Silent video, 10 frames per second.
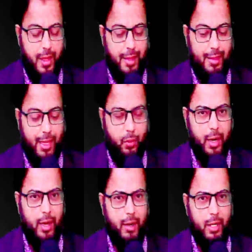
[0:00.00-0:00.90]
they
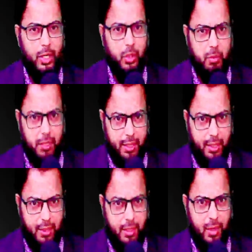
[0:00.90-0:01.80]
were
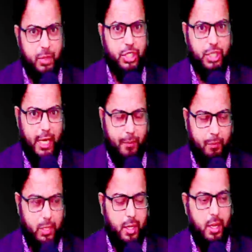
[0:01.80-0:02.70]
humiliated. They were shamed.